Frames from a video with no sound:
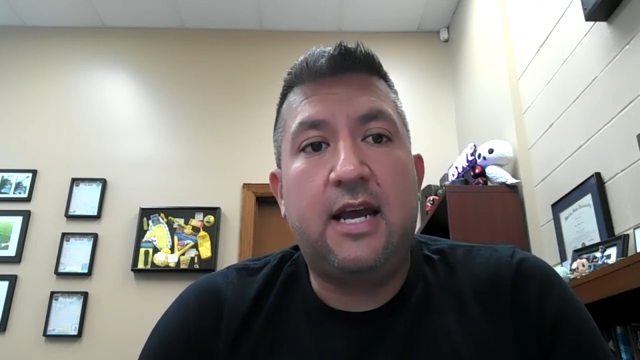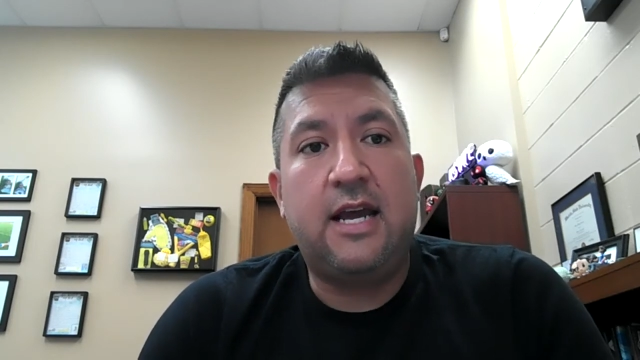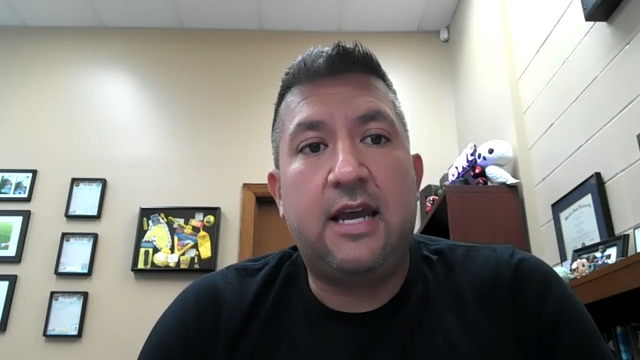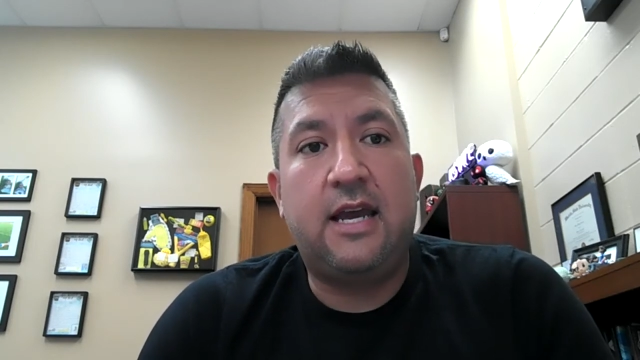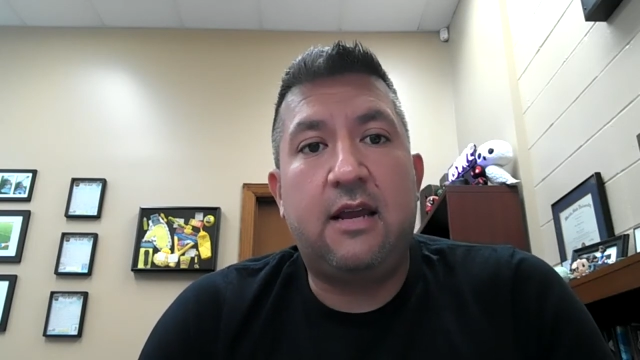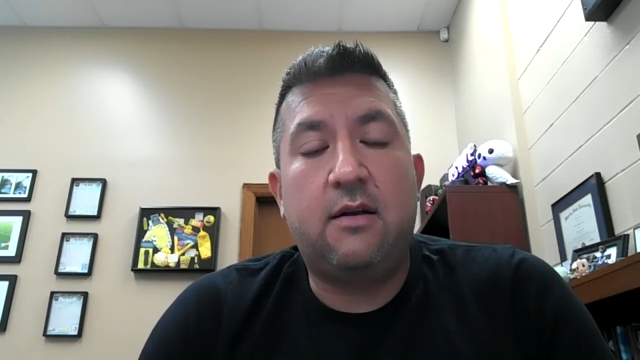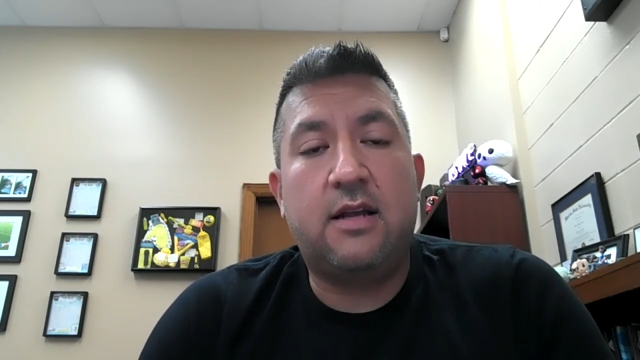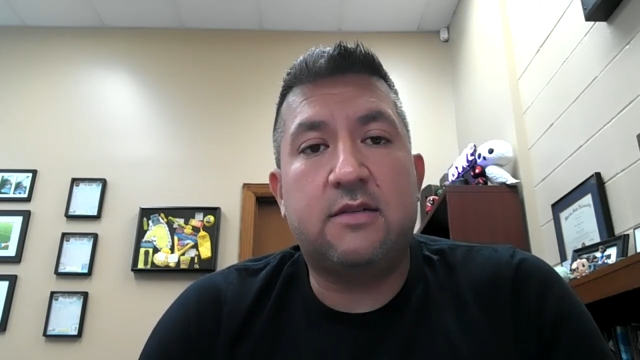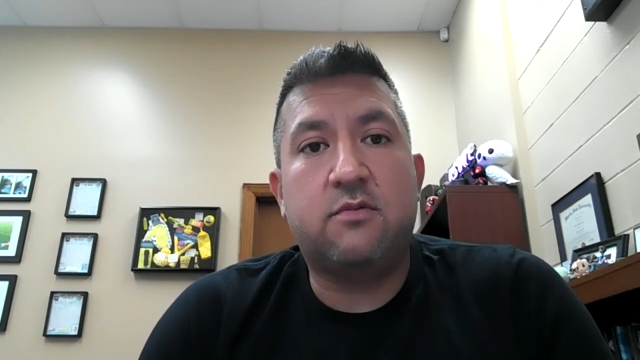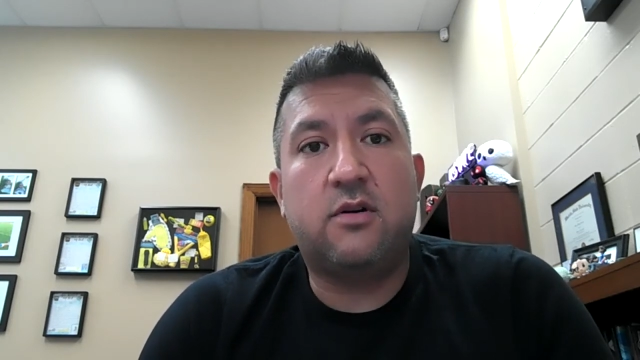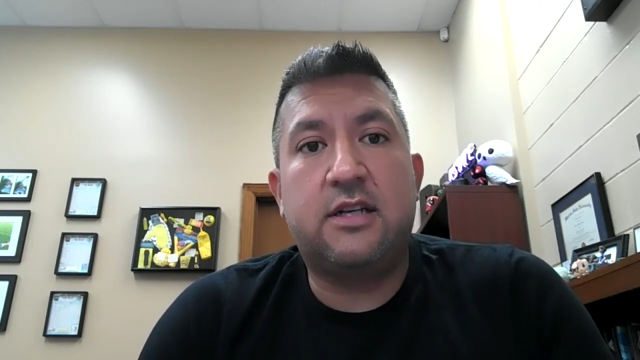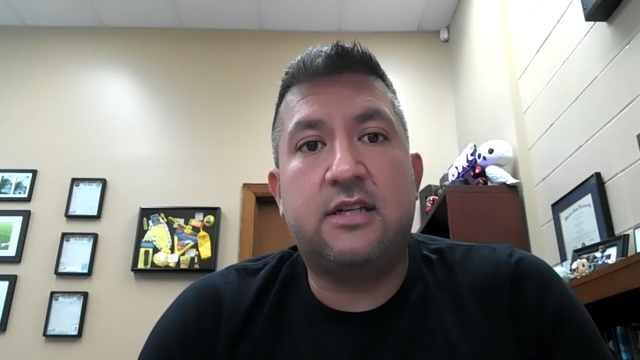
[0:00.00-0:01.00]
And
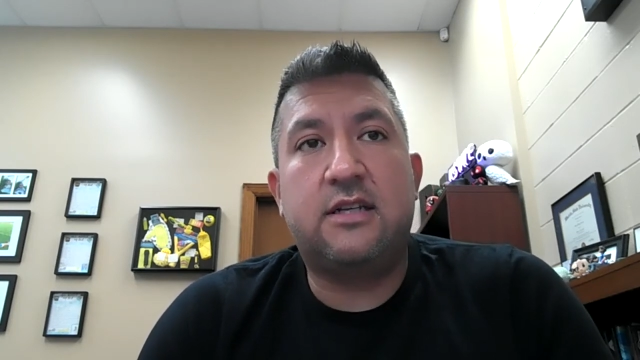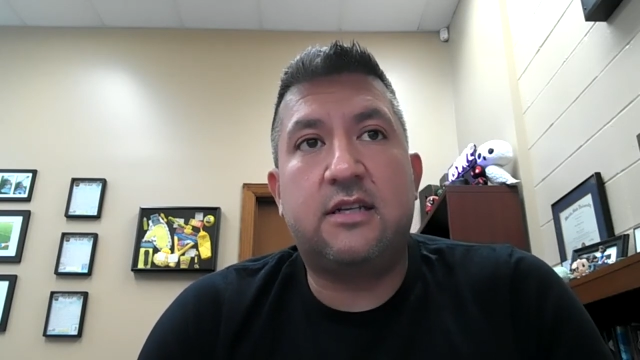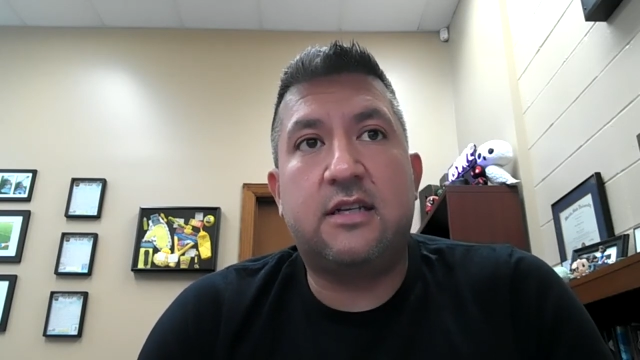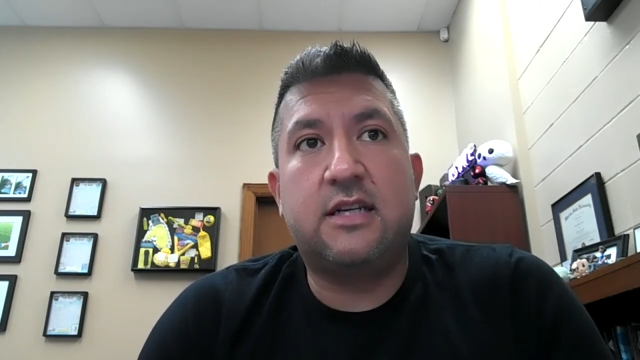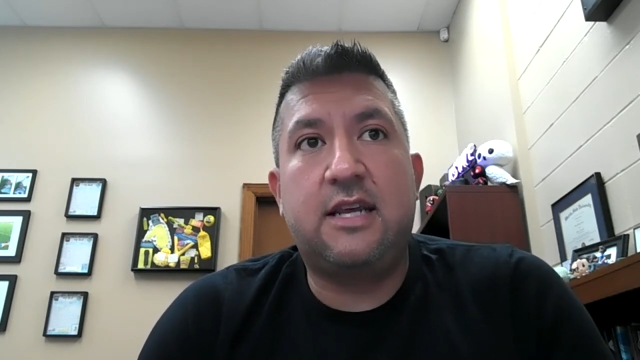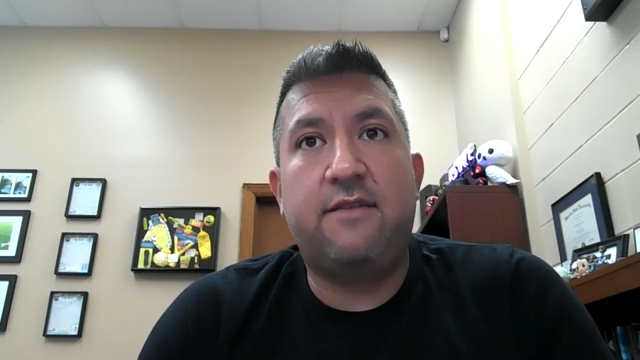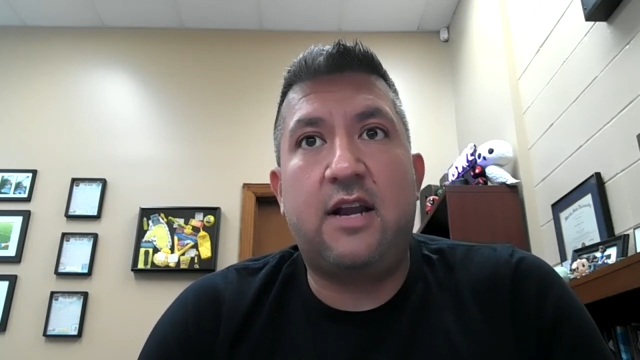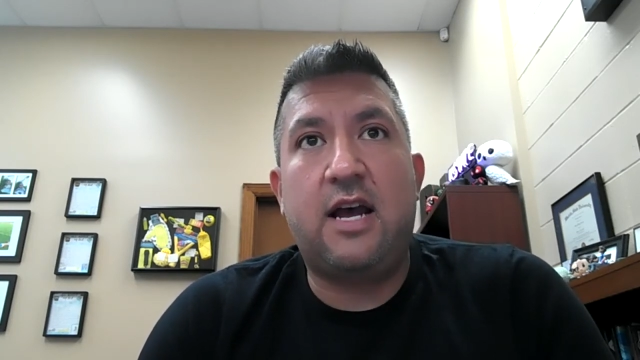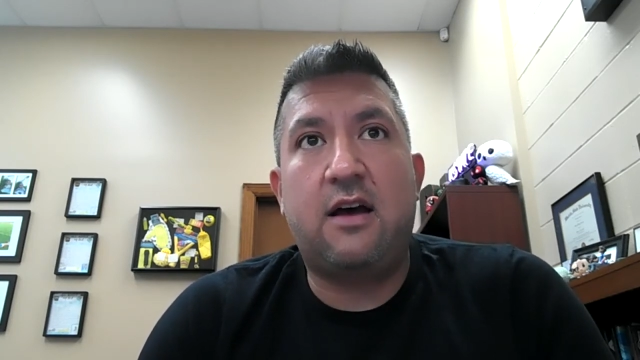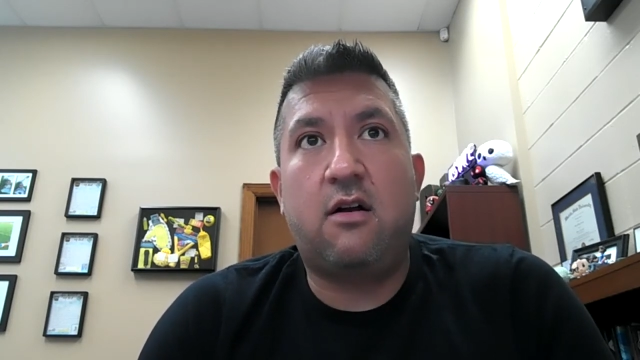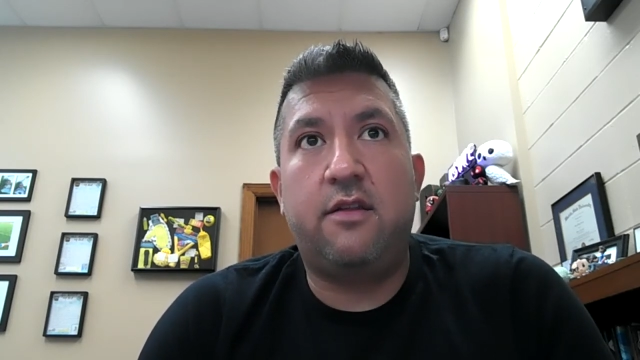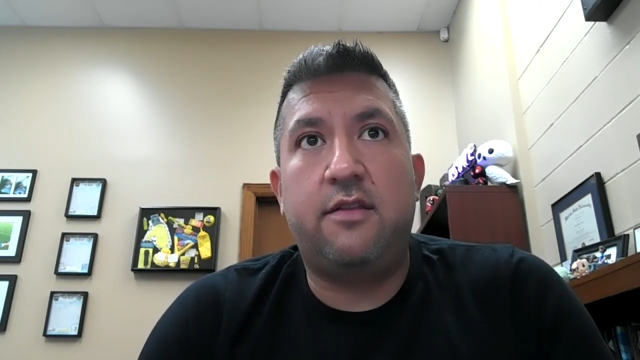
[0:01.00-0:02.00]
as we're giving
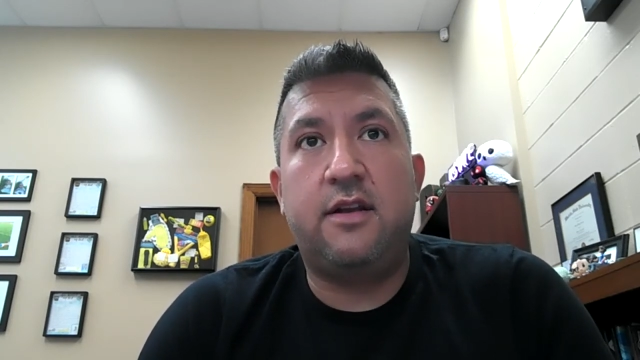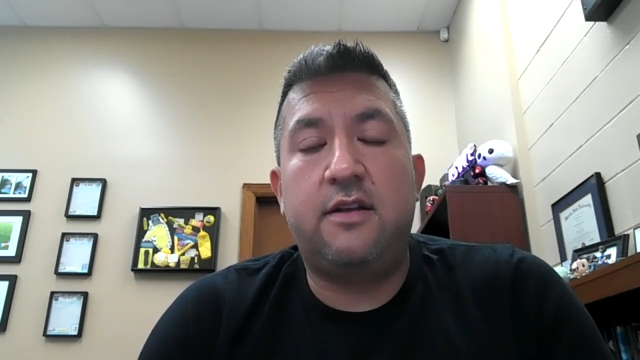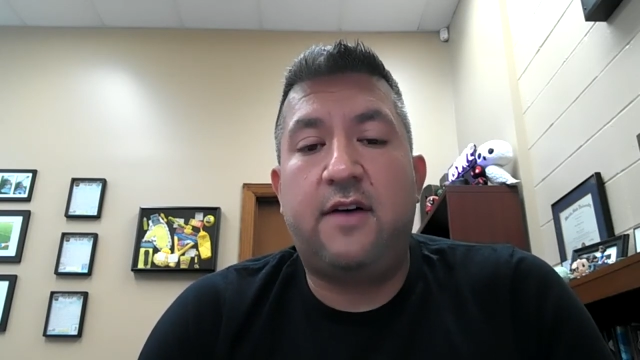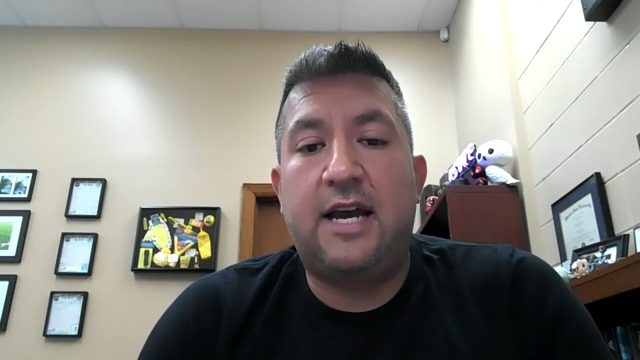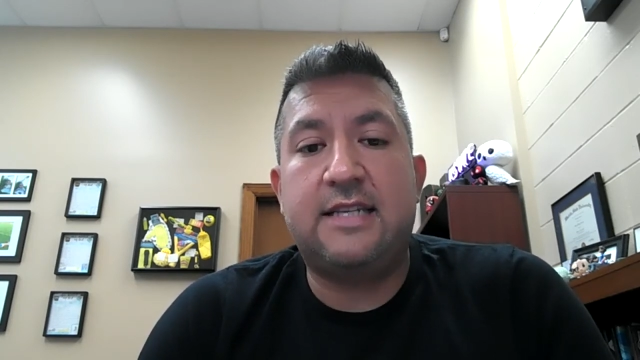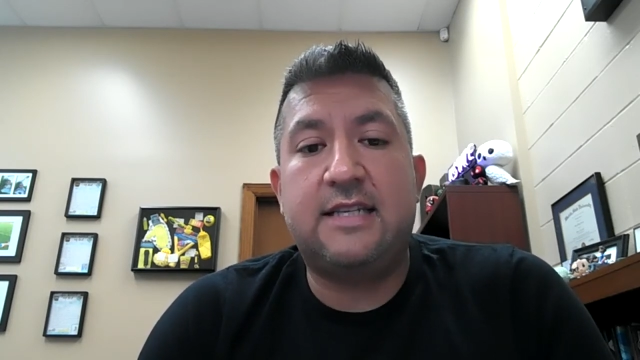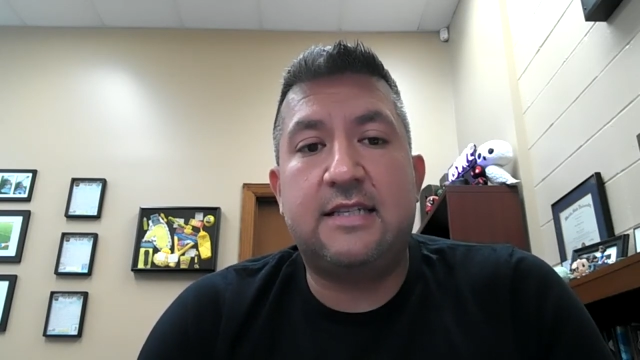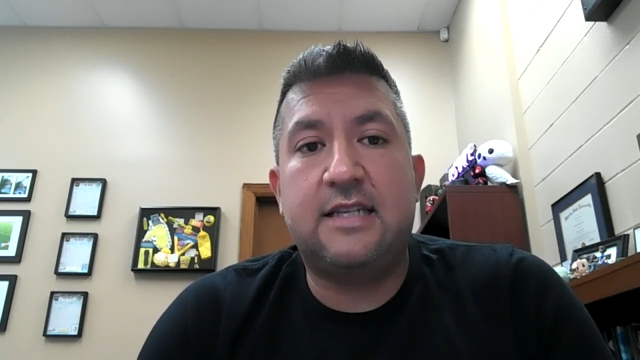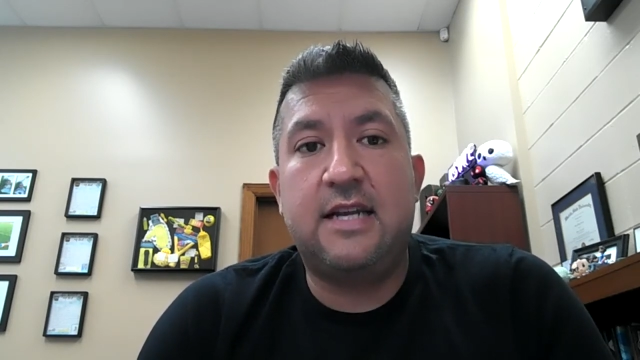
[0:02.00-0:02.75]
out all the devices